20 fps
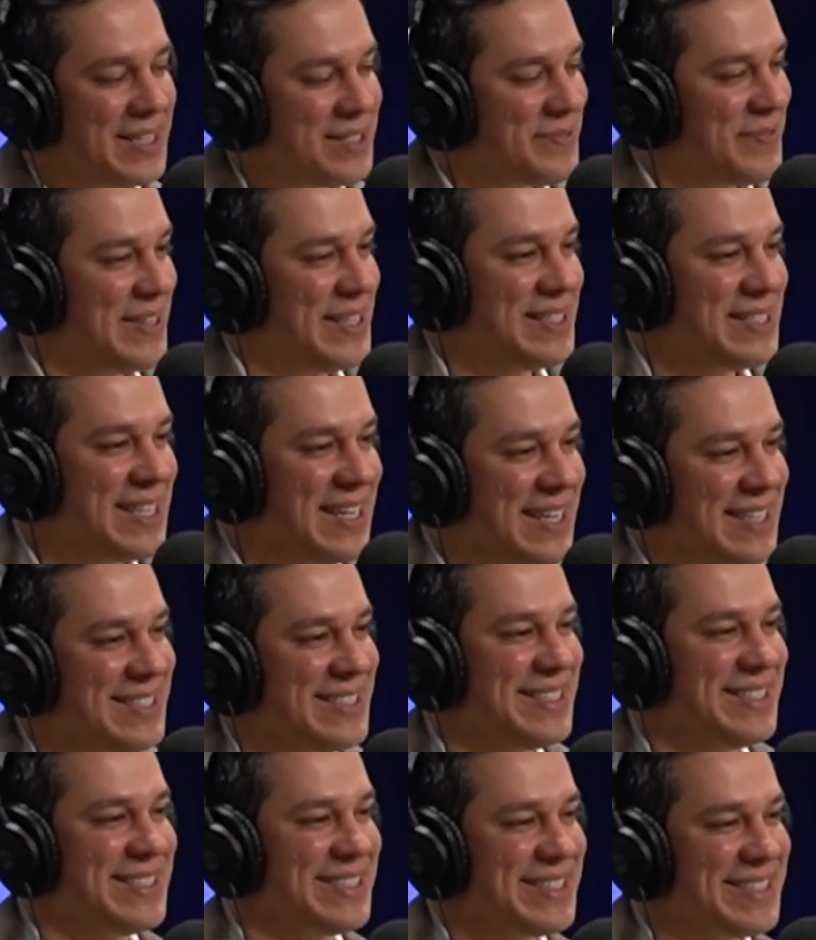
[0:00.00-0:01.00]
That's
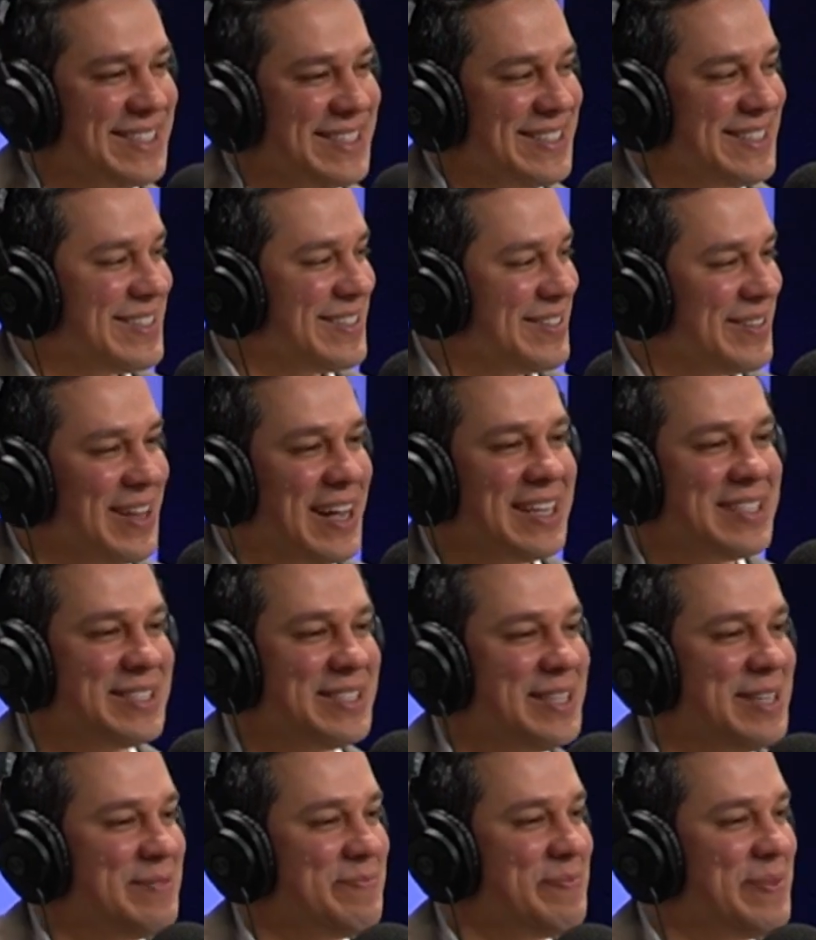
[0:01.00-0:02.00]
fantastic. A lot
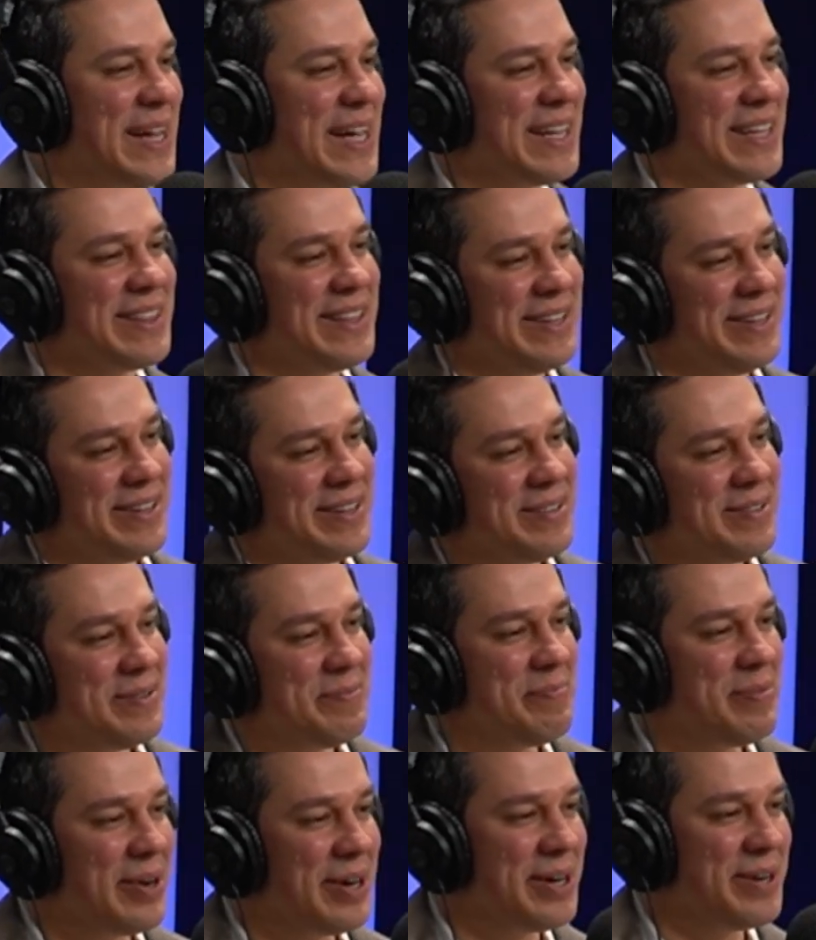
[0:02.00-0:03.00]
to unpack there.
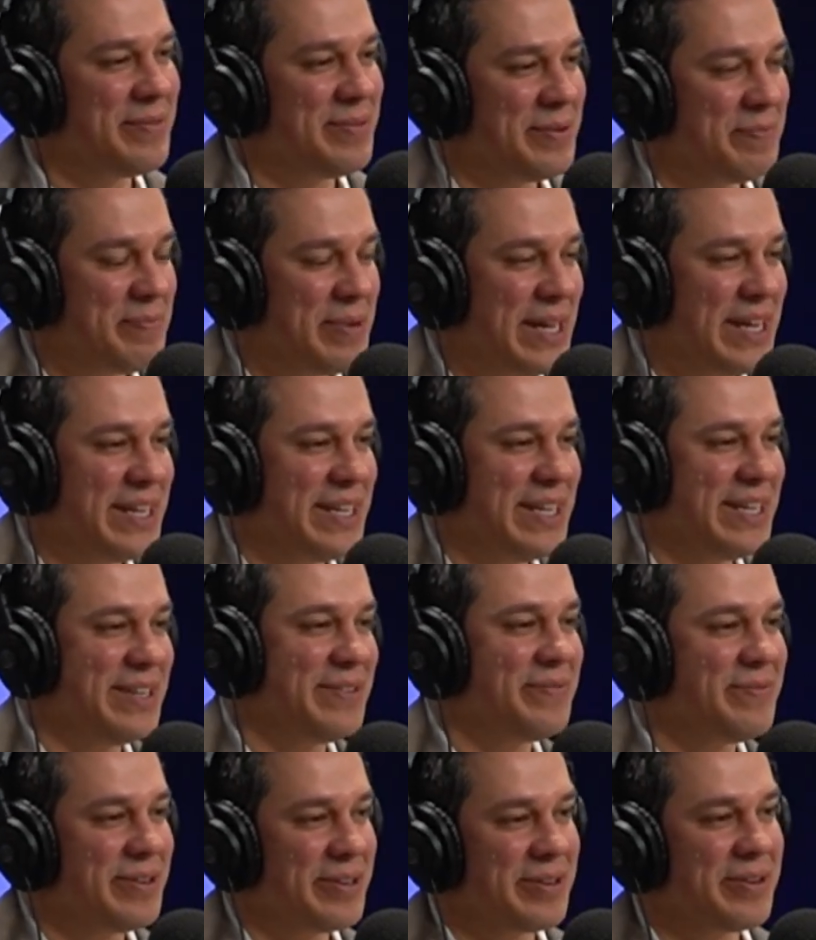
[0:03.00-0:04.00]
Part of a
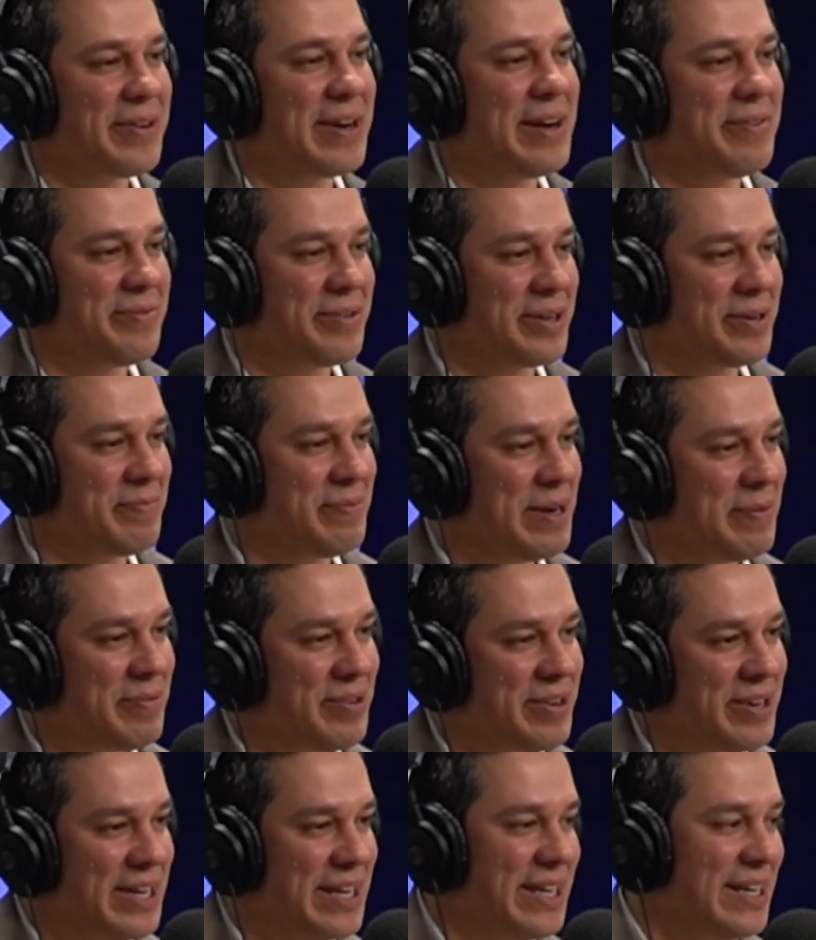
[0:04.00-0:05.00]
penny photographic
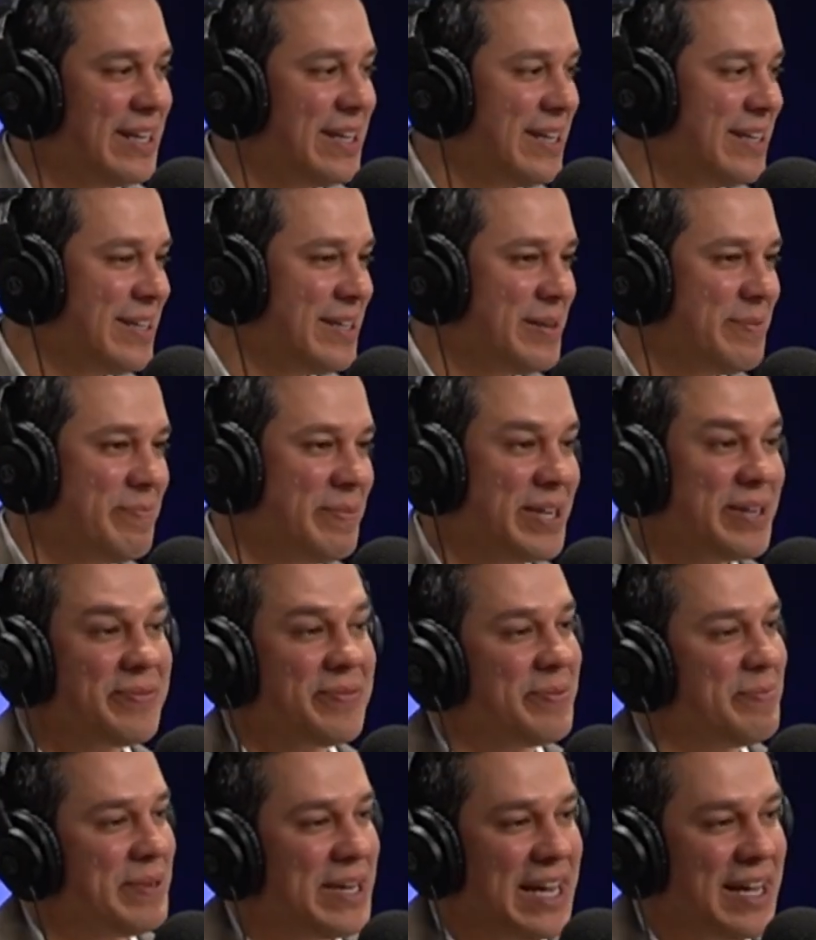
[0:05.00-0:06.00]
memory. Being
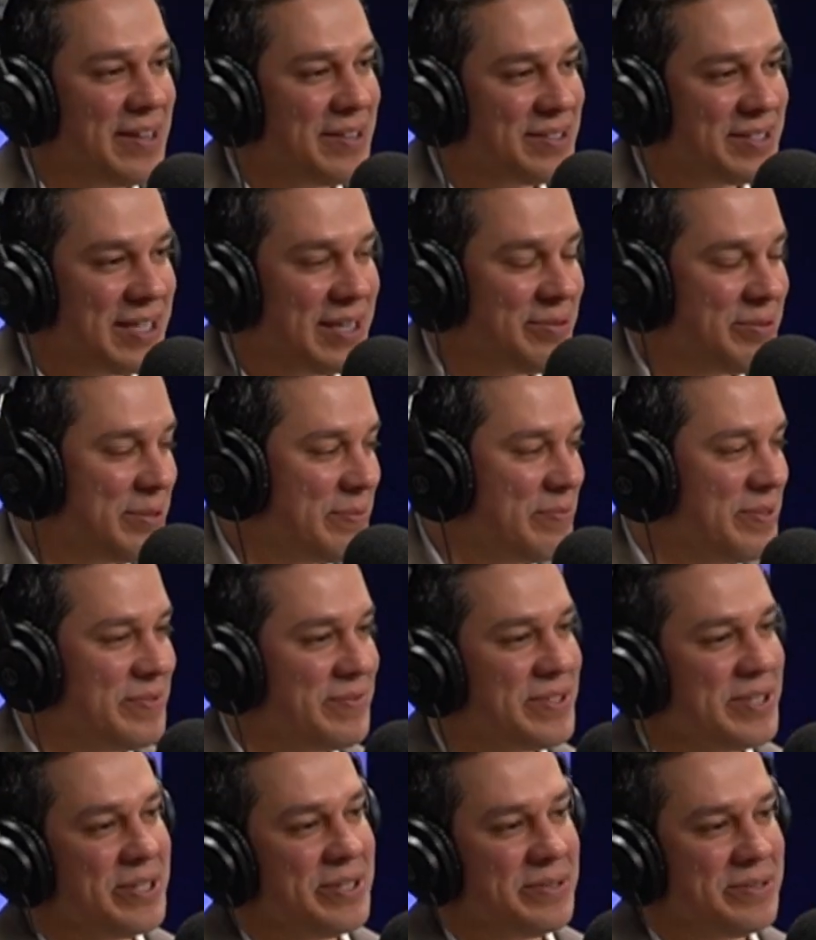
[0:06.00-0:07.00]
from Dallas, I wouldn't
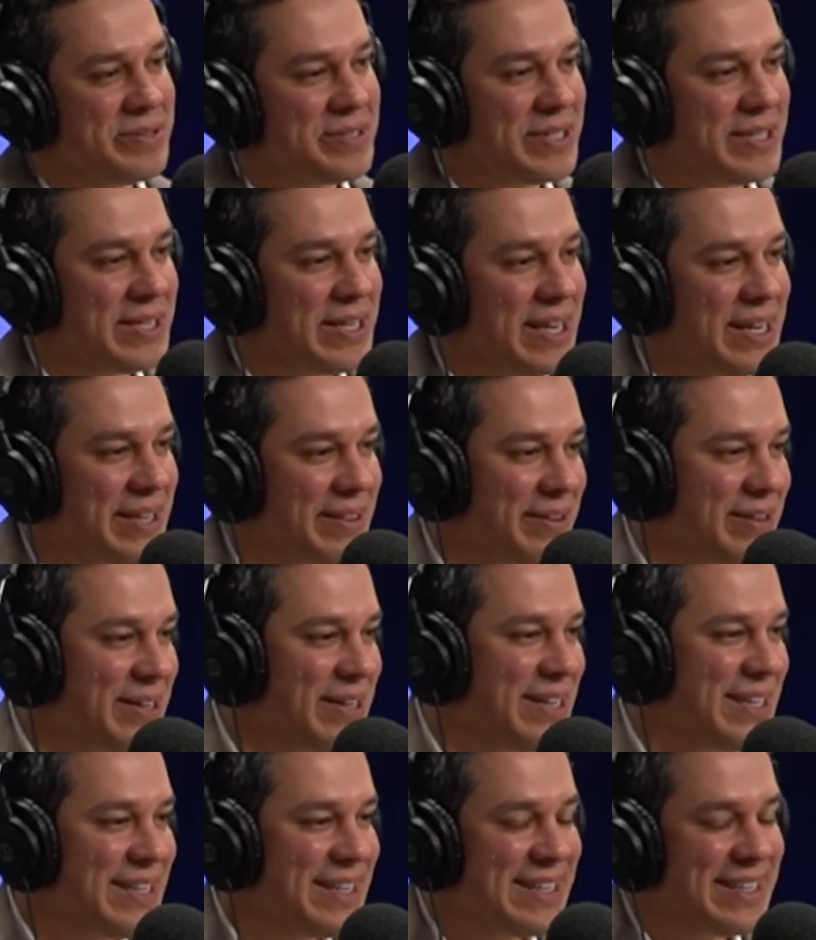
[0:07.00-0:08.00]
move to Houston
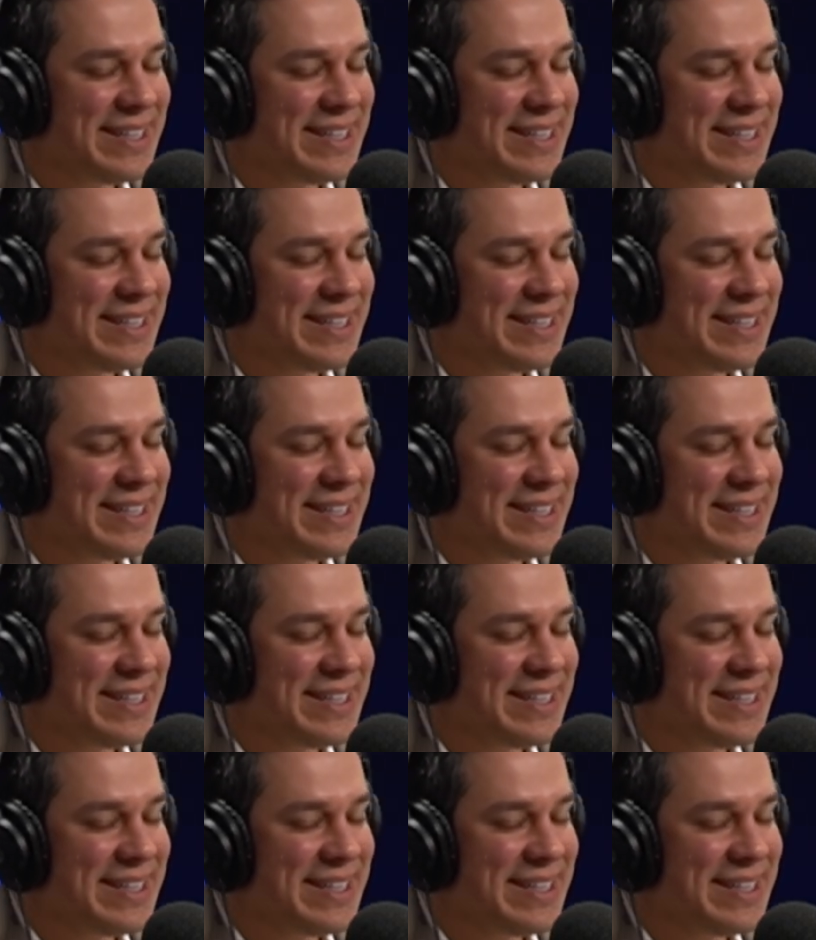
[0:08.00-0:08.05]
either.